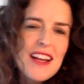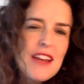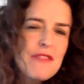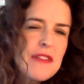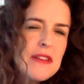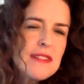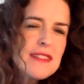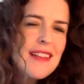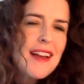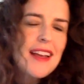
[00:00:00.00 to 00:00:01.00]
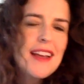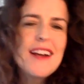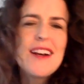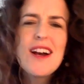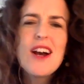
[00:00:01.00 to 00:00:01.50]
It feels like
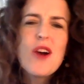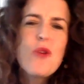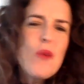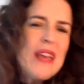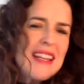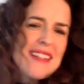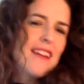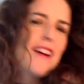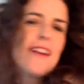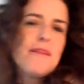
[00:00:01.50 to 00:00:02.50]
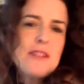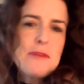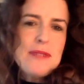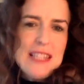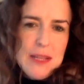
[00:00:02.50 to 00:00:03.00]
a weird time to
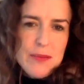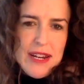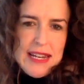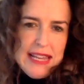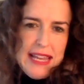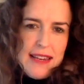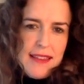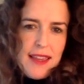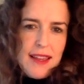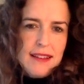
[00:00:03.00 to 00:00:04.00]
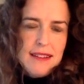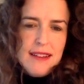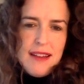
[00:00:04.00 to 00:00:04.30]
be celebrating anything.